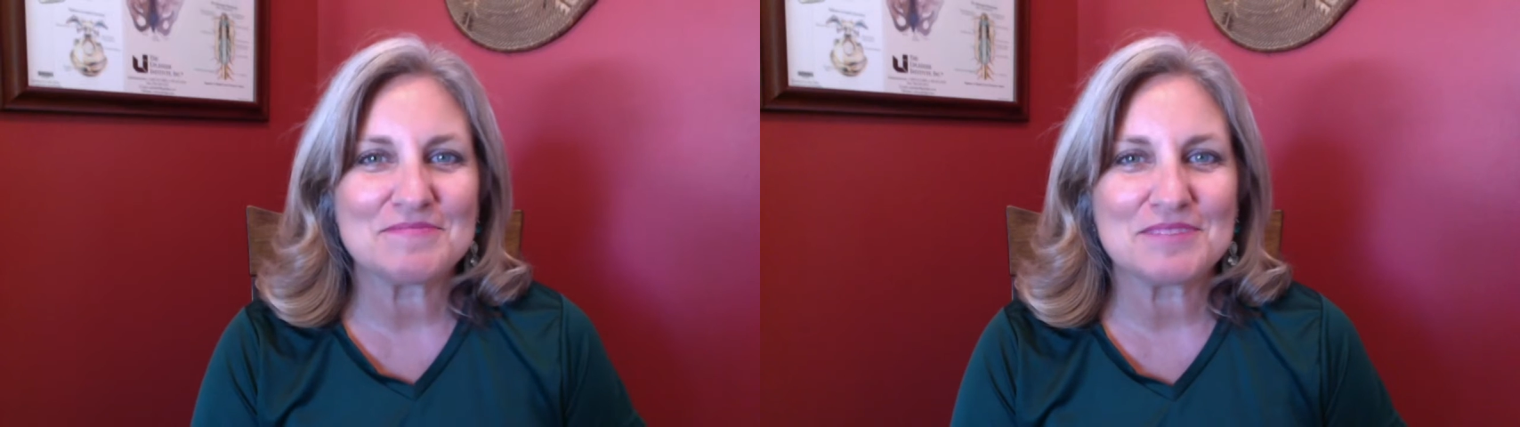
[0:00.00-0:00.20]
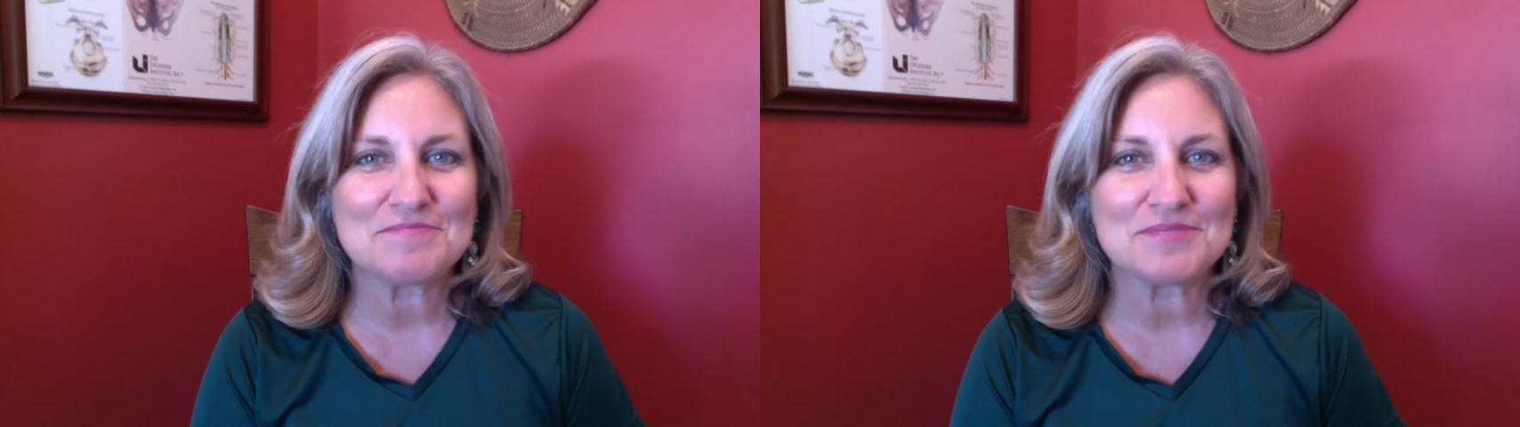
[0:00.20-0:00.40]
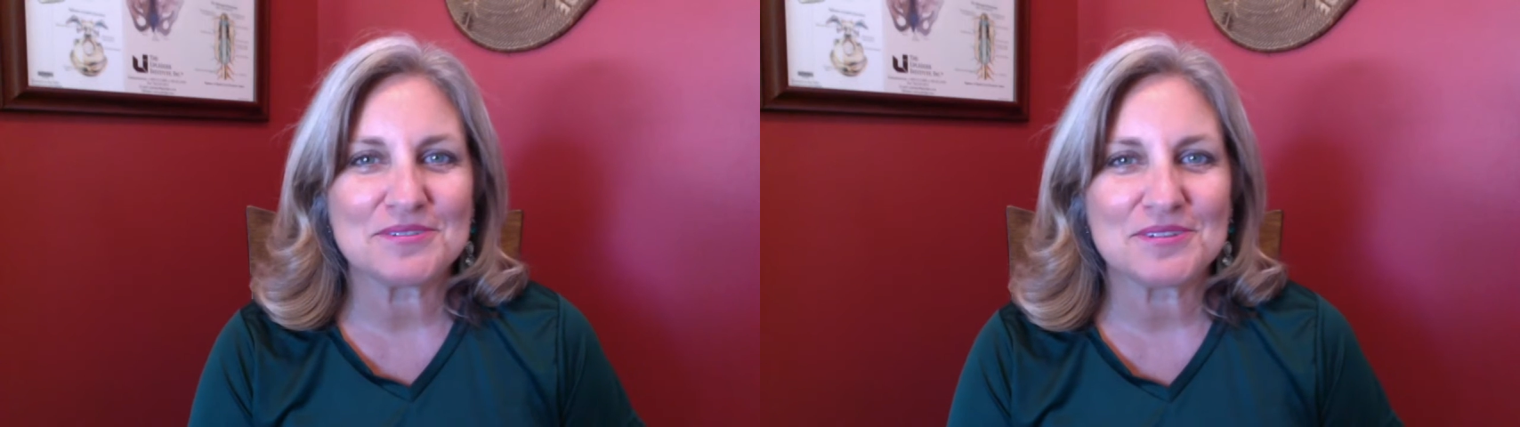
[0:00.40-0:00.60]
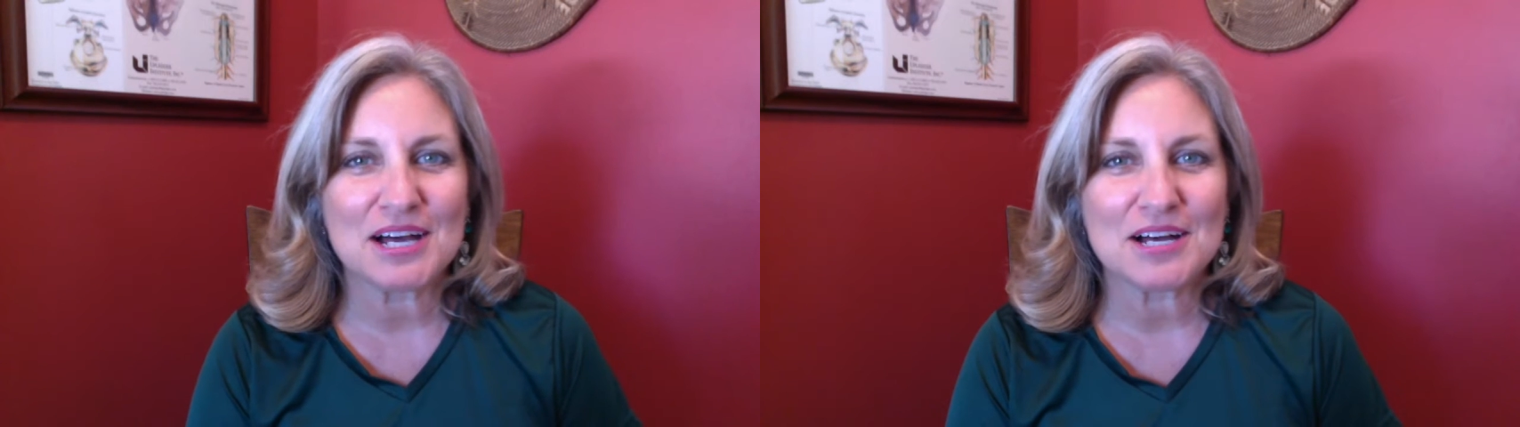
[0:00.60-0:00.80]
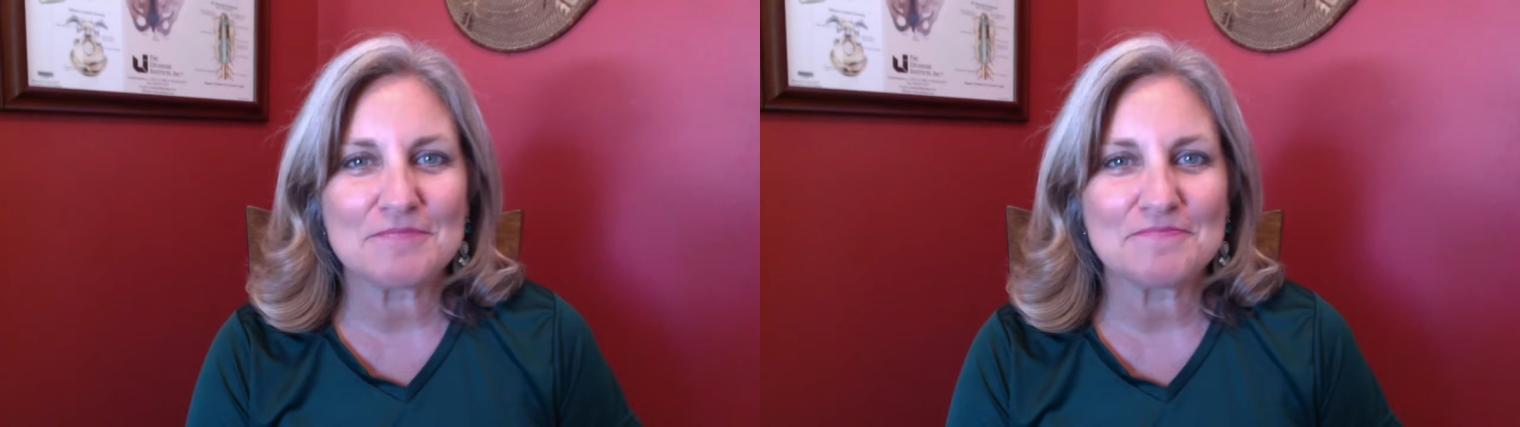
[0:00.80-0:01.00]
people
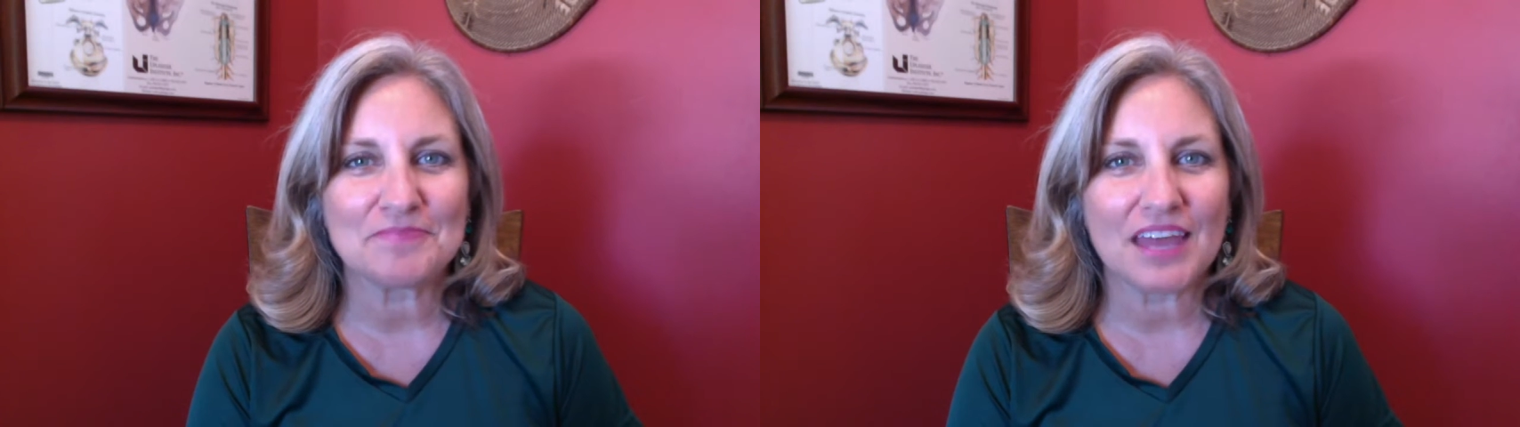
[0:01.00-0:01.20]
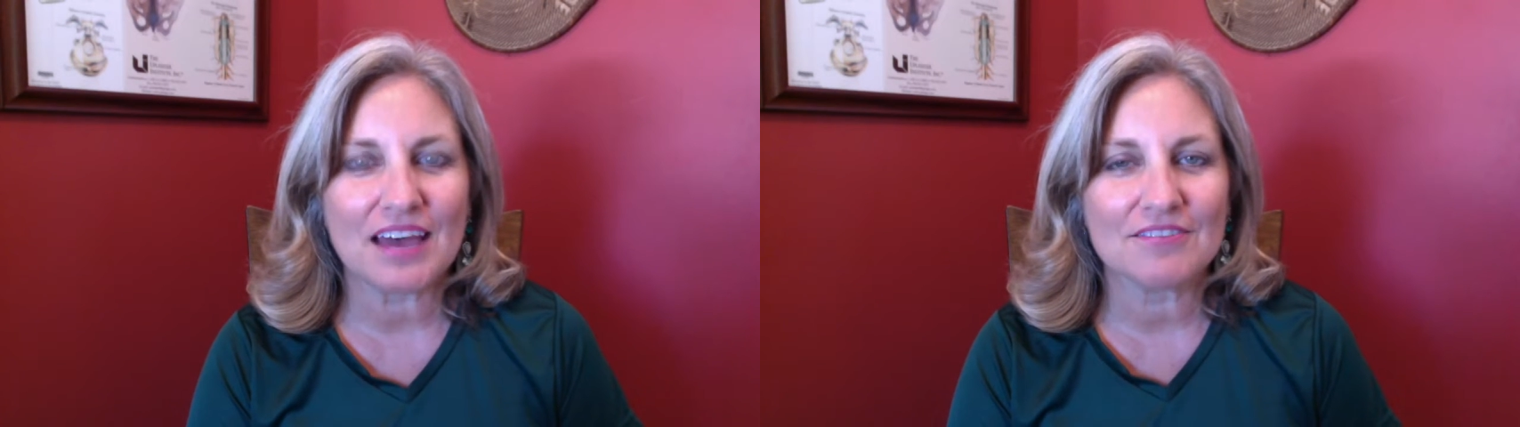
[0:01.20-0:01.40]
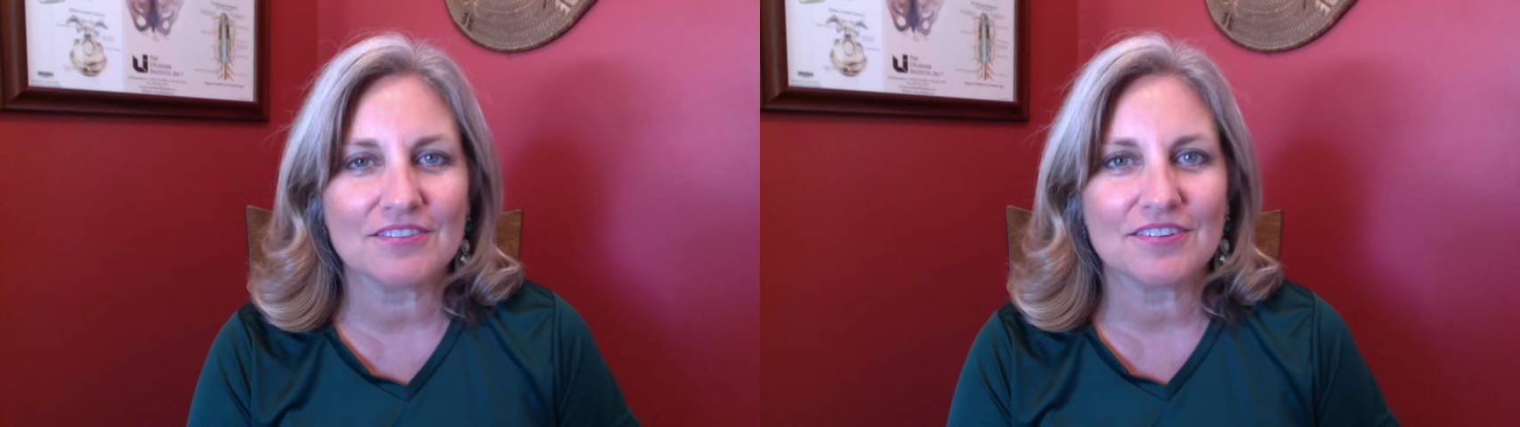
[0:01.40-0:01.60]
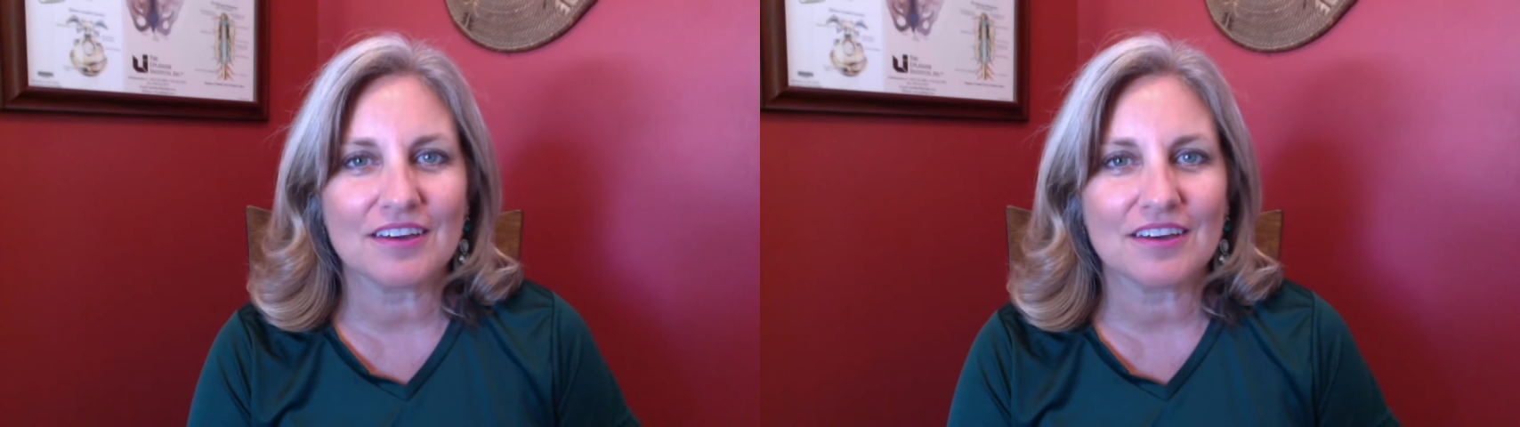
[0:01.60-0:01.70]
have